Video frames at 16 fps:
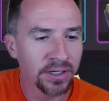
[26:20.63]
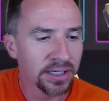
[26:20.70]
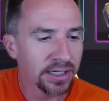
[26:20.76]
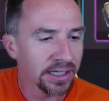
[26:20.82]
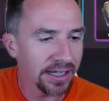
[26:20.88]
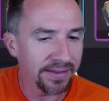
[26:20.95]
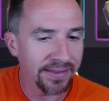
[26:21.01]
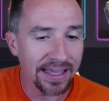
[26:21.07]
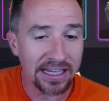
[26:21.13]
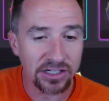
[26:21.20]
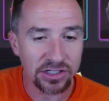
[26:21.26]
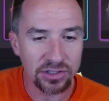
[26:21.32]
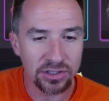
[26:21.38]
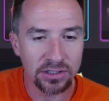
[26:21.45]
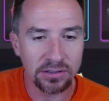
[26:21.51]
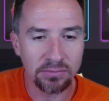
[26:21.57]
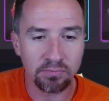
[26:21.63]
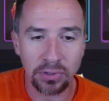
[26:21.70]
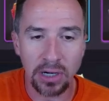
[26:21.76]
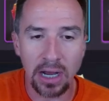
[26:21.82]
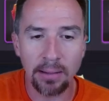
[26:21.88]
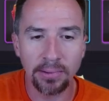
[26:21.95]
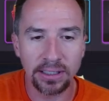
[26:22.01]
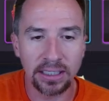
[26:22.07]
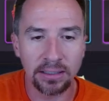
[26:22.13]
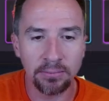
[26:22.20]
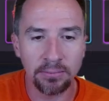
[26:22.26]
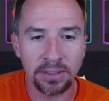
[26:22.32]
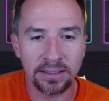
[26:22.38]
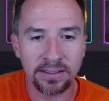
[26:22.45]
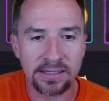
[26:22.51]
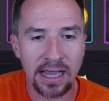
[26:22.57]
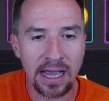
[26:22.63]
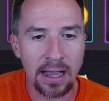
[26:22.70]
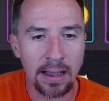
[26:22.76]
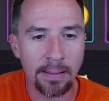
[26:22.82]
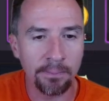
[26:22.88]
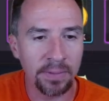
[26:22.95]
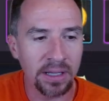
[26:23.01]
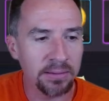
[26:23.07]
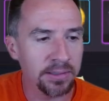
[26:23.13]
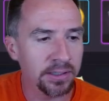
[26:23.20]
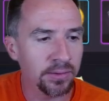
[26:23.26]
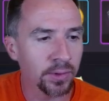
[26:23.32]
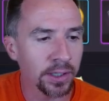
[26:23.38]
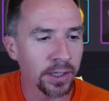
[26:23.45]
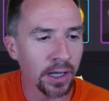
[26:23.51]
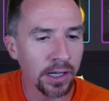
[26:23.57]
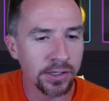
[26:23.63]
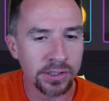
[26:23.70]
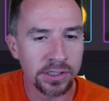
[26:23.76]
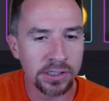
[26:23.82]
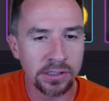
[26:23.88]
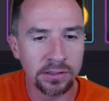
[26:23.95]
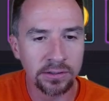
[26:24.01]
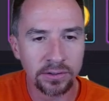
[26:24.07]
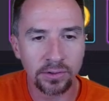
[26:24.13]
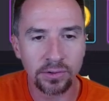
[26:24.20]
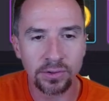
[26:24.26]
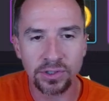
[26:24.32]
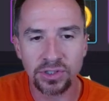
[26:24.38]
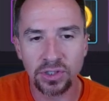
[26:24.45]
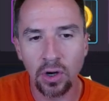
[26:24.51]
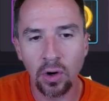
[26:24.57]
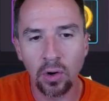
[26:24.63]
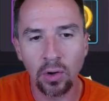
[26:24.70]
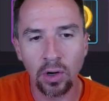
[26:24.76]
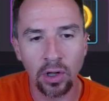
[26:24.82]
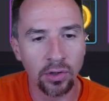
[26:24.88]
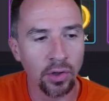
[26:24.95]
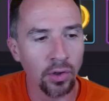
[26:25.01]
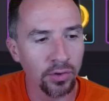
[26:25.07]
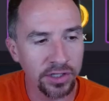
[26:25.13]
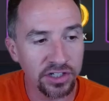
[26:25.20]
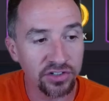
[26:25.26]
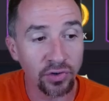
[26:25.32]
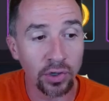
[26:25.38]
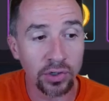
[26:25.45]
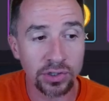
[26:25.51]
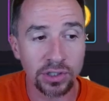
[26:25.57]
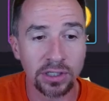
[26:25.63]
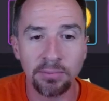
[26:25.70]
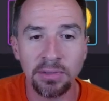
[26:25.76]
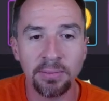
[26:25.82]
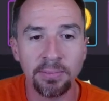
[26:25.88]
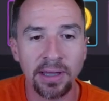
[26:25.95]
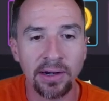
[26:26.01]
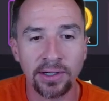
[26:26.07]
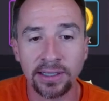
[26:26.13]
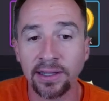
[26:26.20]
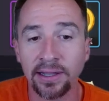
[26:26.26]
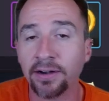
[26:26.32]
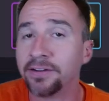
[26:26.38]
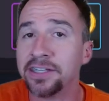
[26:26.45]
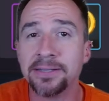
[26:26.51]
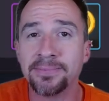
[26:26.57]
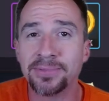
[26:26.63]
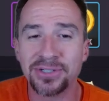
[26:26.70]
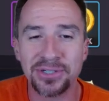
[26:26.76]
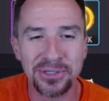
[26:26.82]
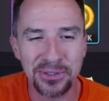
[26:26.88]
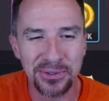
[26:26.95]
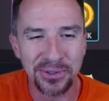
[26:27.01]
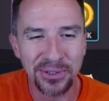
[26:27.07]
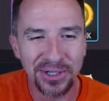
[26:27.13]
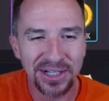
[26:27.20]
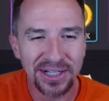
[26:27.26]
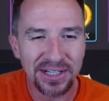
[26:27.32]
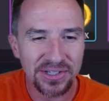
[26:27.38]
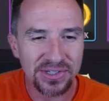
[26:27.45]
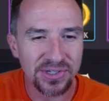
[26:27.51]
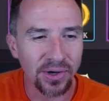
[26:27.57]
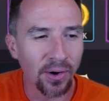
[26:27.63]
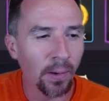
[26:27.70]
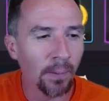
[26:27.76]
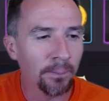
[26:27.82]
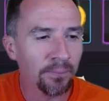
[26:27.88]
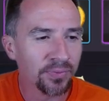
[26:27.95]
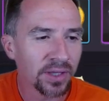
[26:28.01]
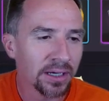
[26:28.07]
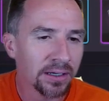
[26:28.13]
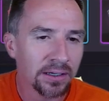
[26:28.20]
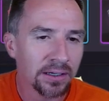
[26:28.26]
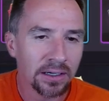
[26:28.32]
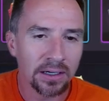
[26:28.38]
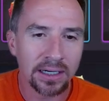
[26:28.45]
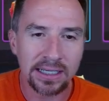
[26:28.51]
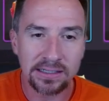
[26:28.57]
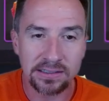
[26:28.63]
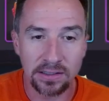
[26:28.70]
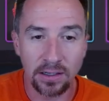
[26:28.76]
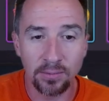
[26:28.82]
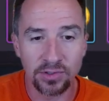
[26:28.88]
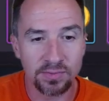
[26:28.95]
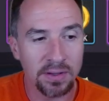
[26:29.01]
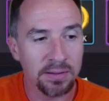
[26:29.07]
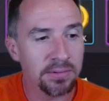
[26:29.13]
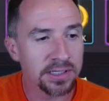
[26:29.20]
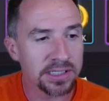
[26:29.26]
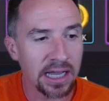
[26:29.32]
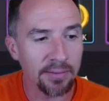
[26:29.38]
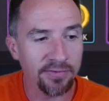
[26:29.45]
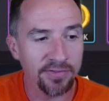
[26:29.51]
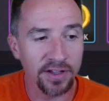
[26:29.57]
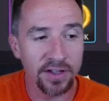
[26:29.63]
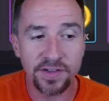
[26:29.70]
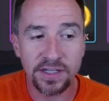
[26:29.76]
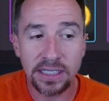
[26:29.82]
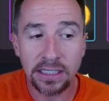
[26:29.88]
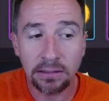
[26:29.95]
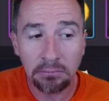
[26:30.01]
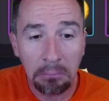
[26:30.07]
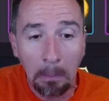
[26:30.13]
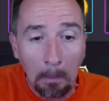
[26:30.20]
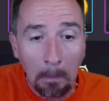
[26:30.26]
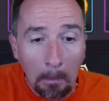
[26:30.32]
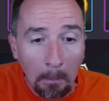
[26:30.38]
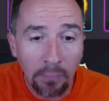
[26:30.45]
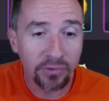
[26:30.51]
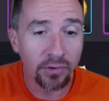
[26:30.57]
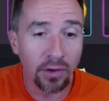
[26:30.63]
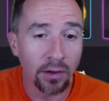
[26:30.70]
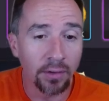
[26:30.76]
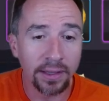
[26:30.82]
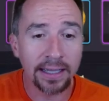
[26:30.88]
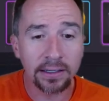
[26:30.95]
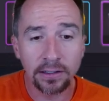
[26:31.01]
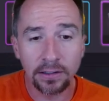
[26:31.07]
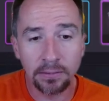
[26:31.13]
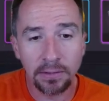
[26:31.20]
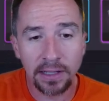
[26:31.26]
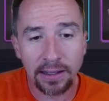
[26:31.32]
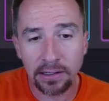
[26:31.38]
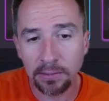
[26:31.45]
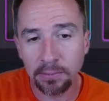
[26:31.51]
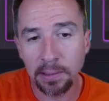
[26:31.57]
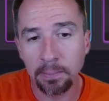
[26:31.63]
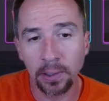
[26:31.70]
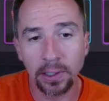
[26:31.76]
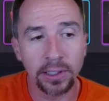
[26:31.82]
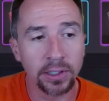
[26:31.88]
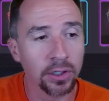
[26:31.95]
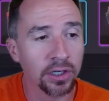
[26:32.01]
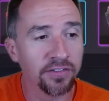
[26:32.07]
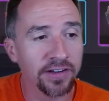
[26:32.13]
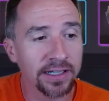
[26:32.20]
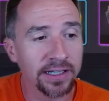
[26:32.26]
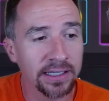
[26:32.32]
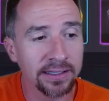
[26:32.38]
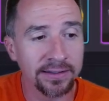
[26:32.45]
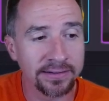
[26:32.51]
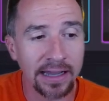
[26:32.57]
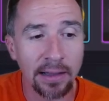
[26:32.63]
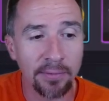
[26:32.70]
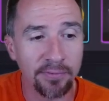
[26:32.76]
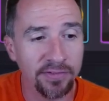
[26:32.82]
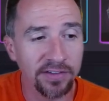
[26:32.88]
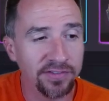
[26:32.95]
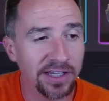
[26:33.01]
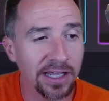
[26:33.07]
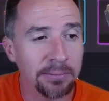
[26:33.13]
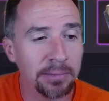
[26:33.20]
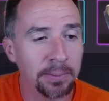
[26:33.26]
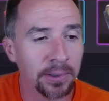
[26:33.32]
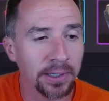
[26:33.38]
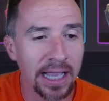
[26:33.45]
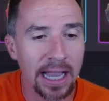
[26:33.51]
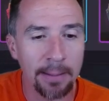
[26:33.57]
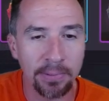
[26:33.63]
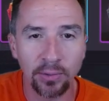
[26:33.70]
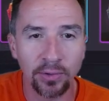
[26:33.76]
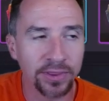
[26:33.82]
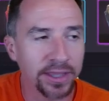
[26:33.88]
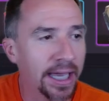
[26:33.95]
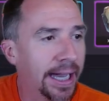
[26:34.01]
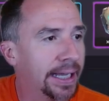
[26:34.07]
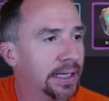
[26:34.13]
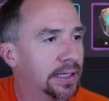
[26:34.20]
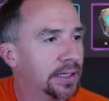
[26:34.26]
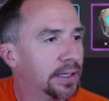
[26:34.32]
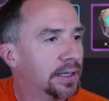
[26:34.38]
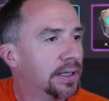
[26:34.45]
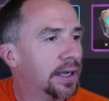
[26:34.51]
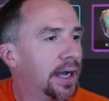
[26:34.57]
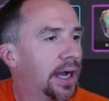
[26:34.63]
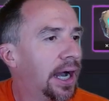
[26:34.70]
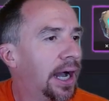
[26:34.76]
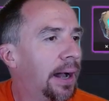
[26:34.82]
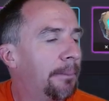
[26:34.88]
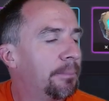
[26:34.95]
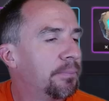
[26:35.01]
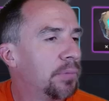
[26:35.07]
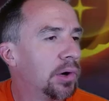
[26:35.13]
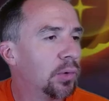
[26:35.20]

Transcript: and that should probably get me in the top maybe 100 or so, although these folks are going to be bettering their teams too, so I guess almost maybe top 50. So that could be pretty good if I can get in the top 50. I'd be pretty happy with that. But we'll